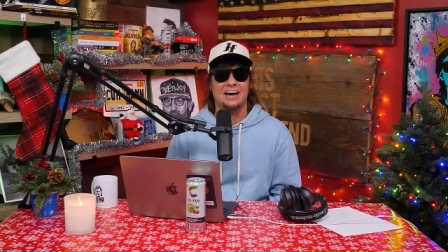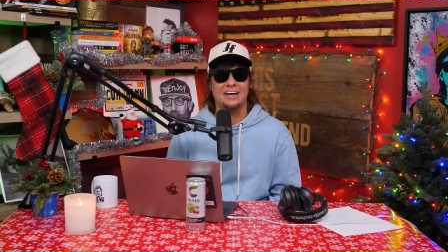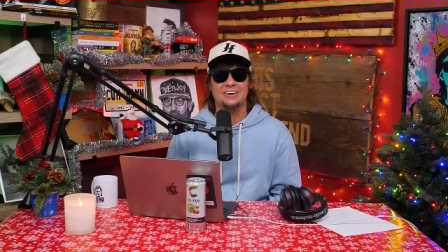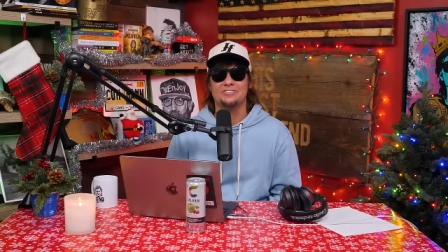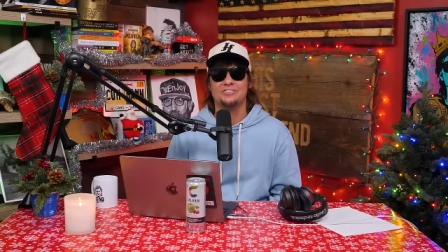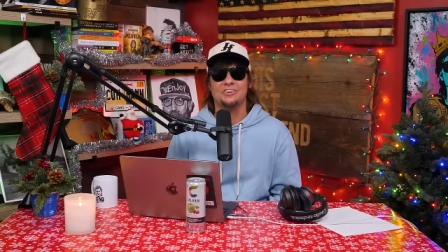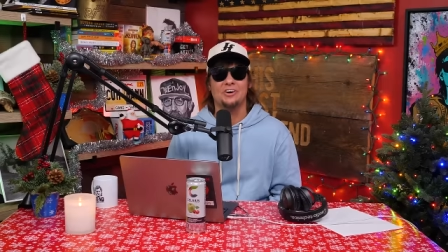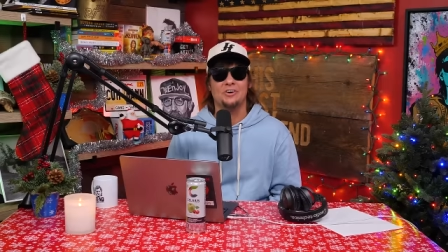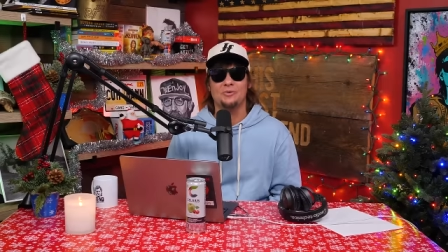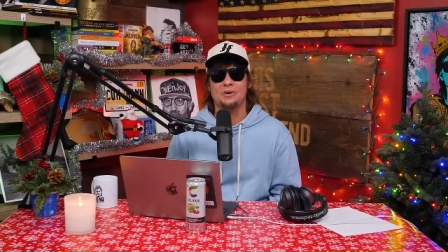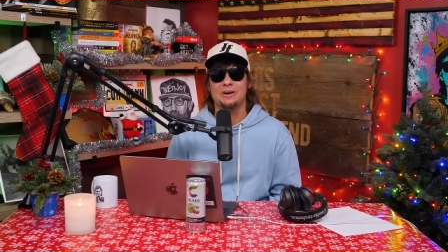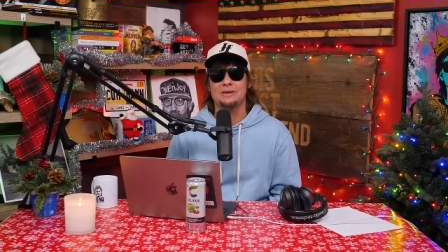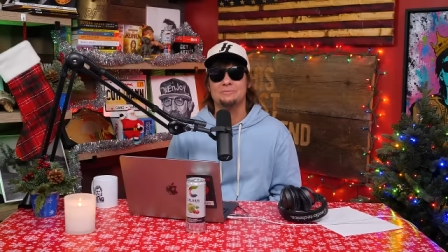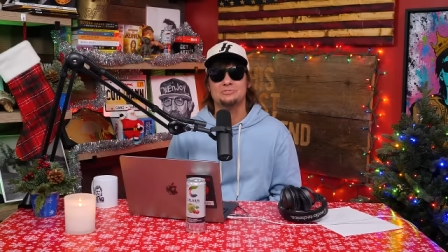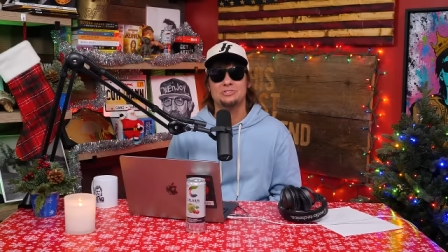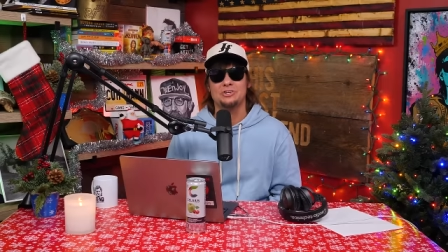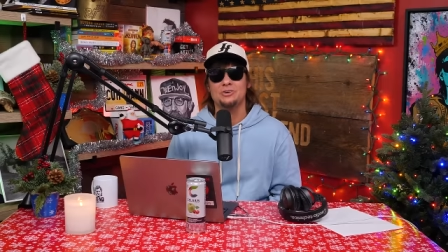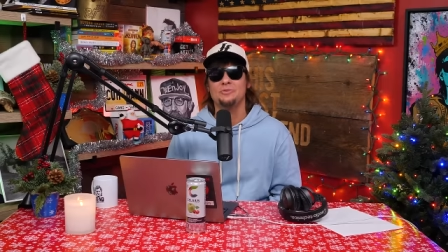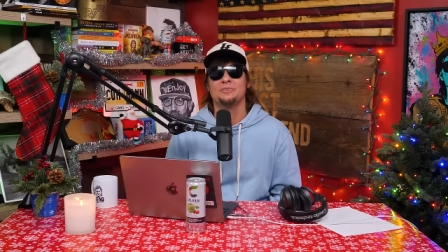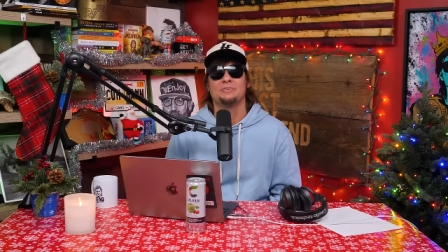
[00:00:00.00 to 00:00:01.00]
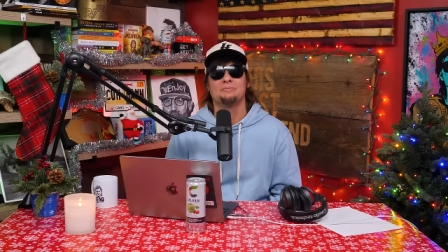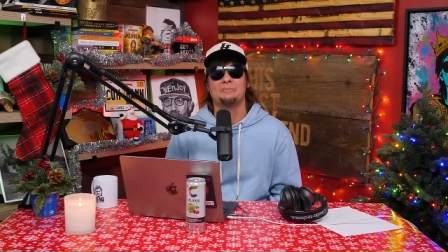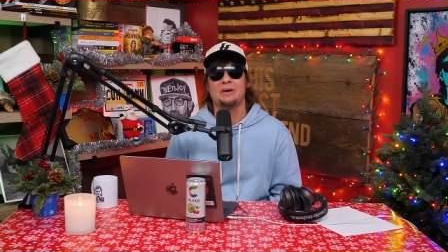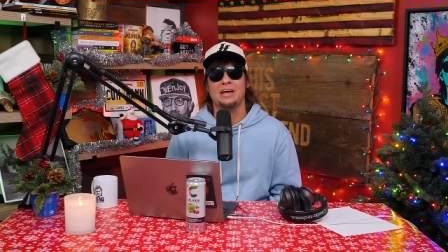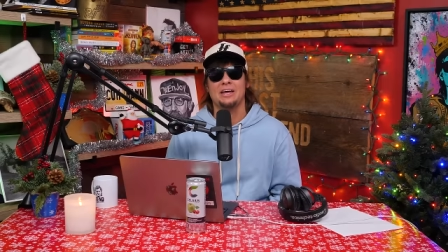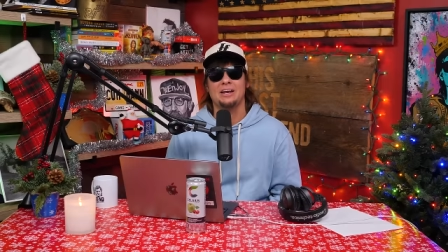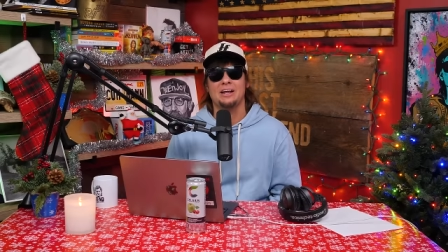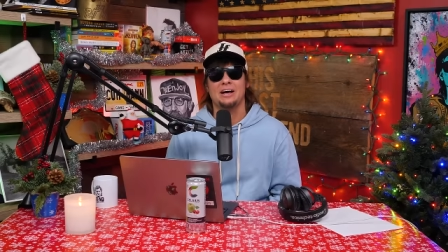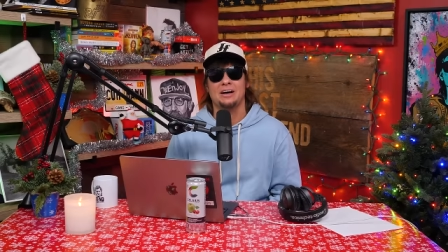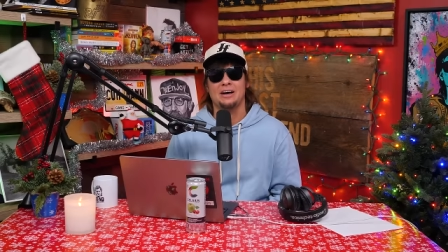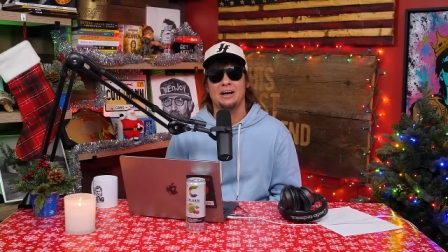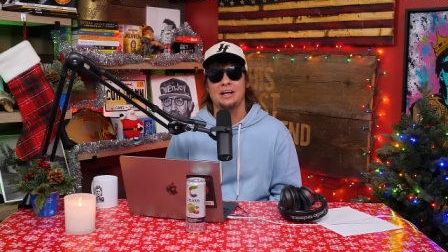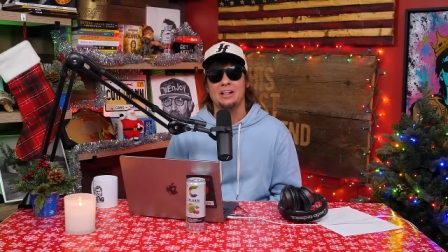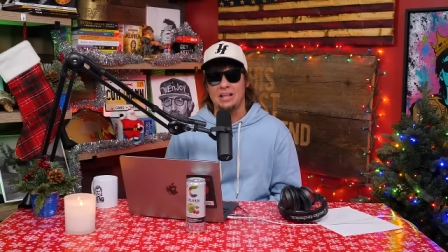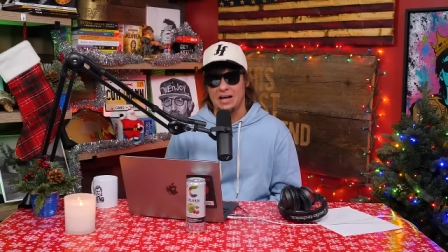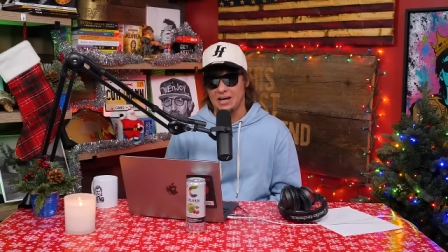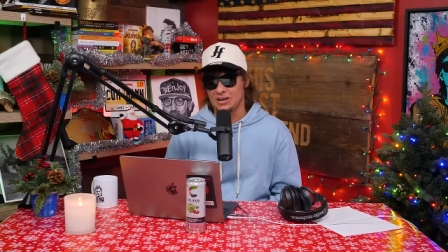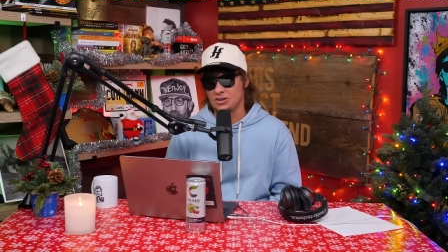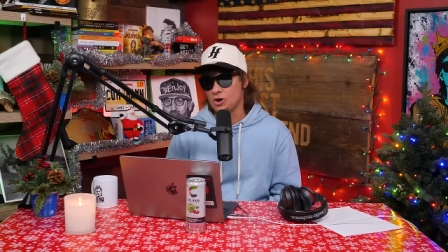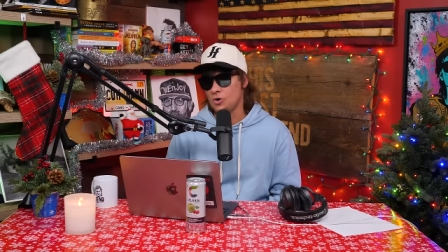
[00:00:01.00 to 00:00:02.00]
I don't know what I'm doing, man. I,
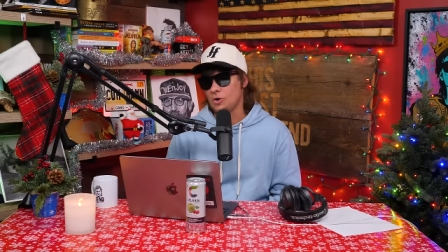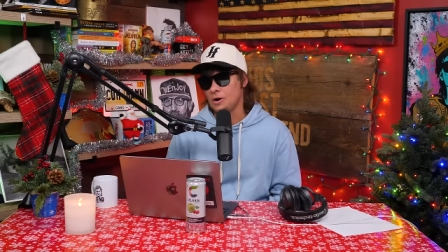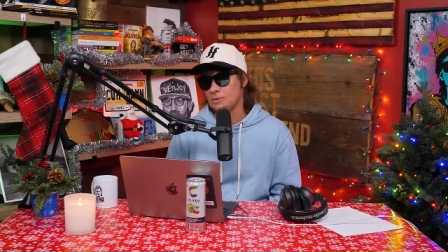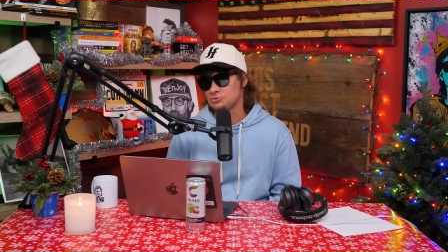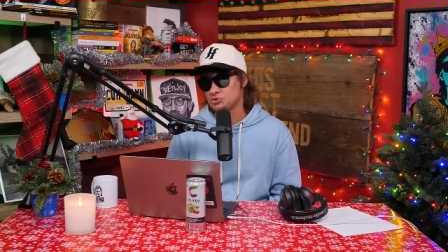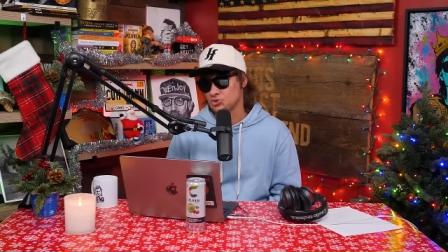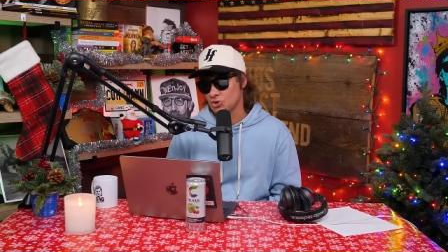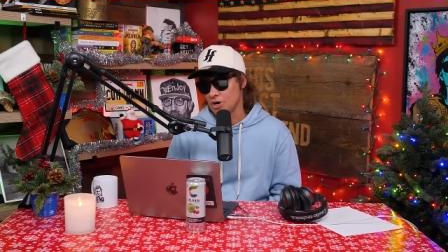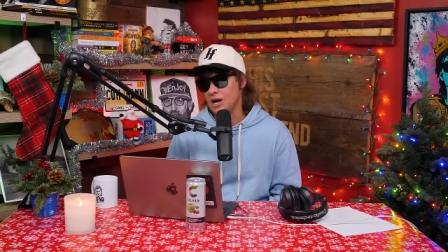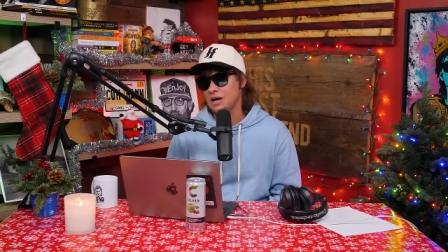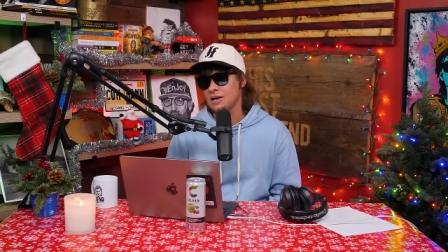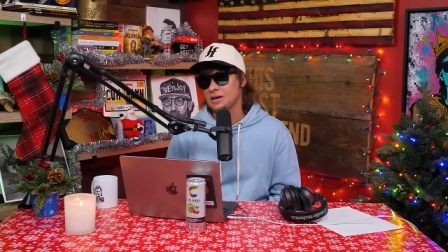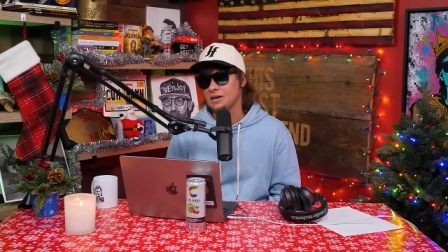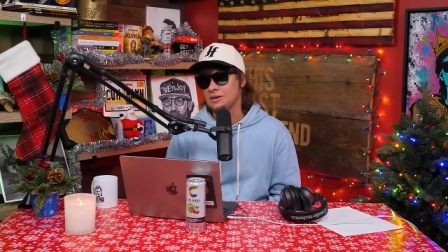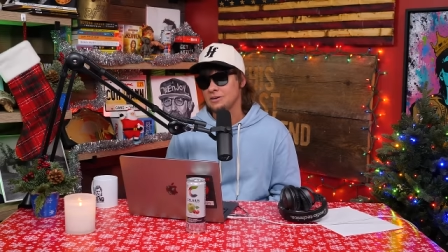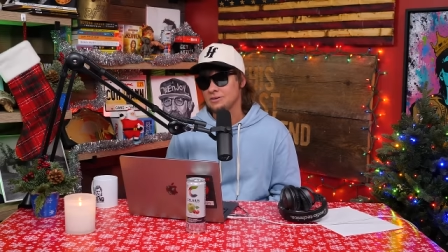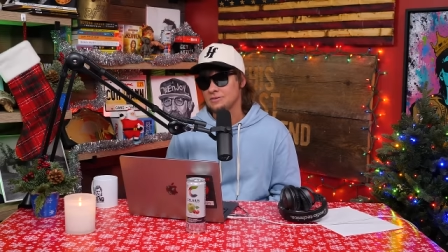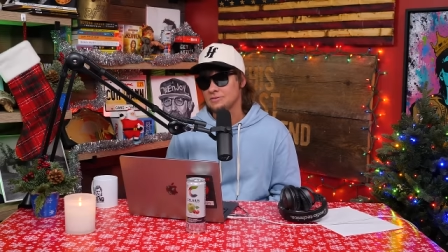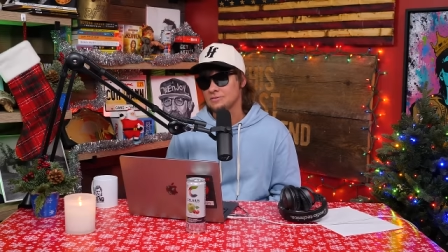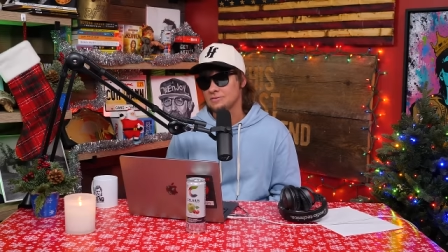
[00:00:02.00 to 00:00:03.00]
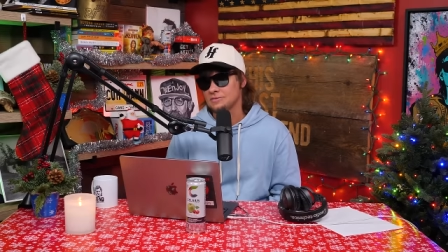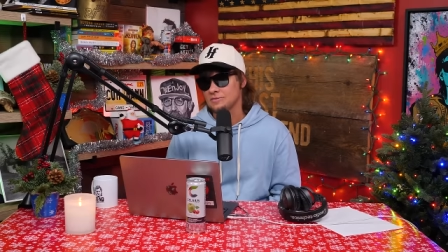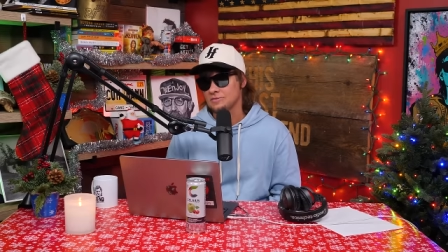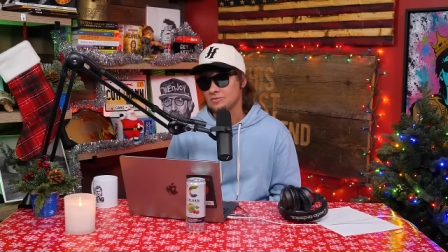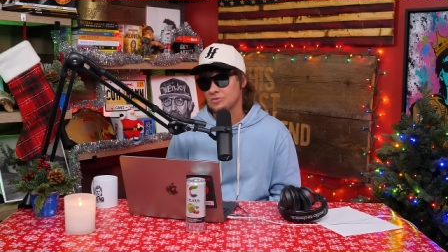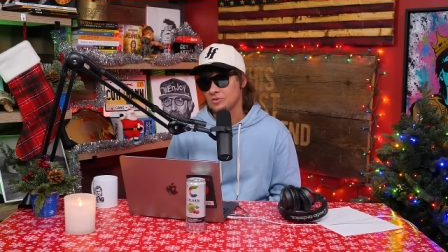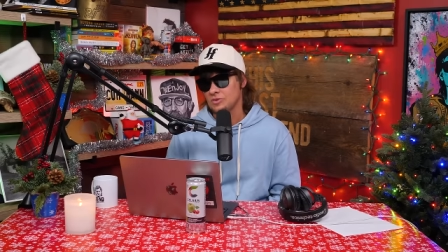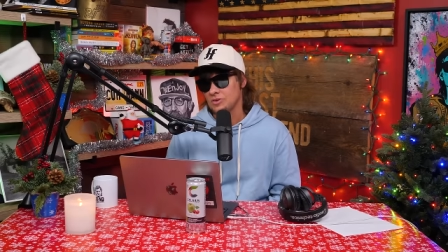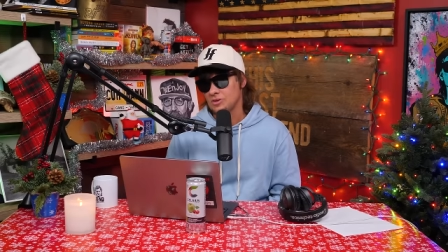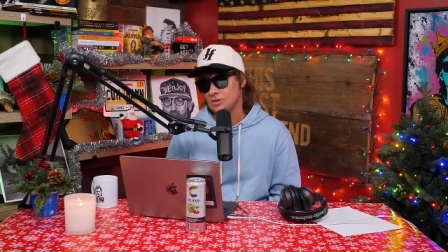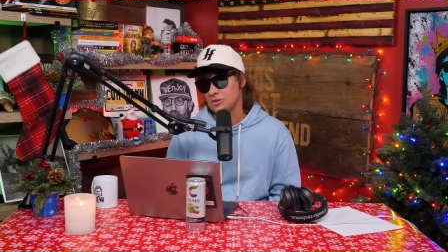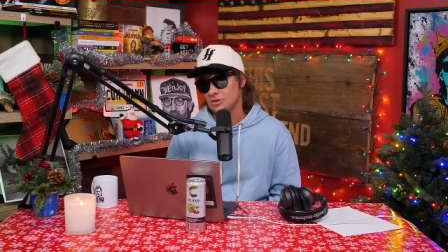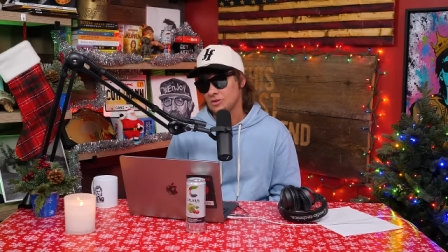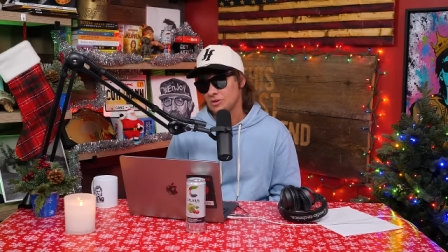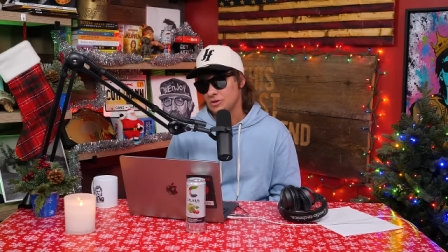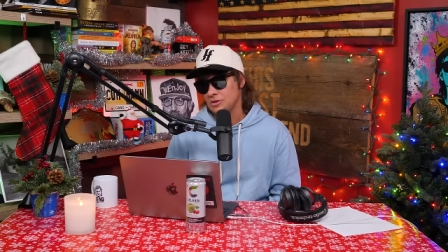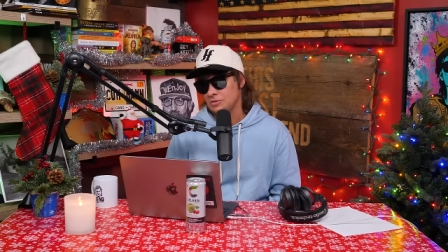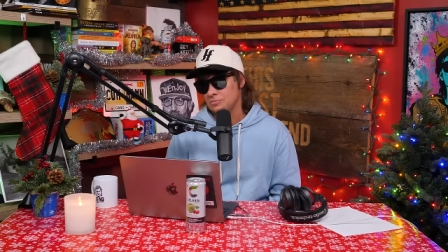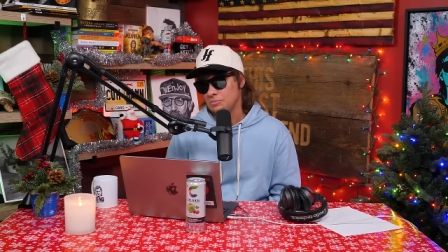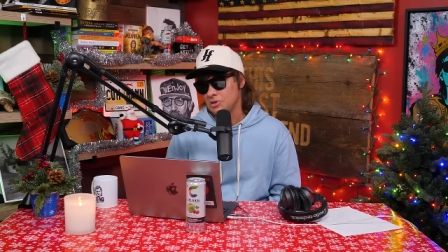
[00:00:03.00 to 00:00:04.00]
I know I'm trying.
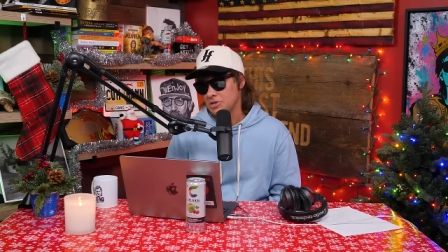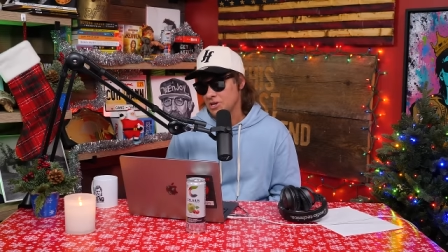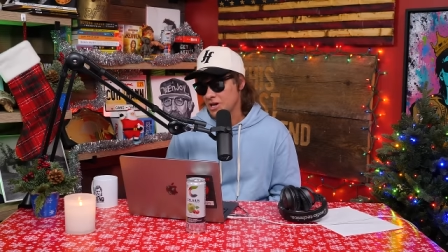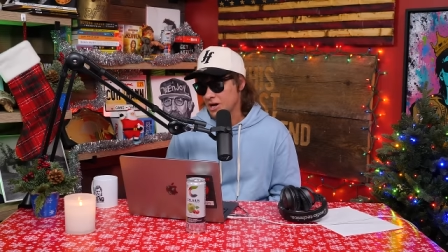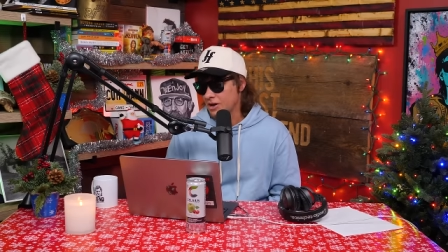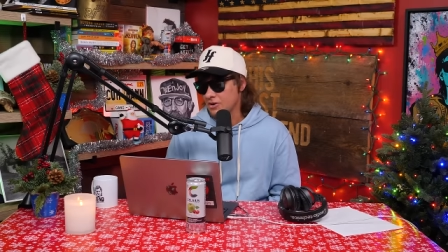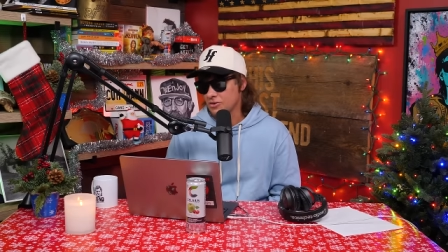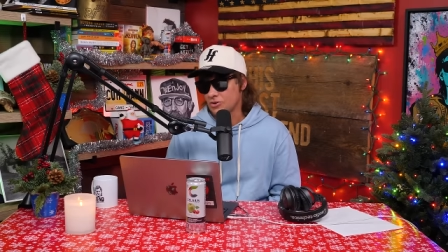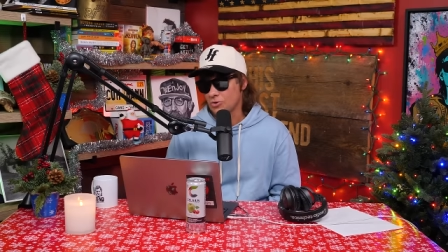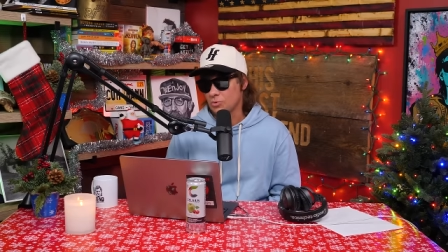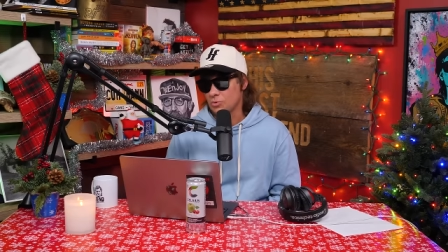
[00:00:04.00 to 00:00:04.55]
But yeah, I don't know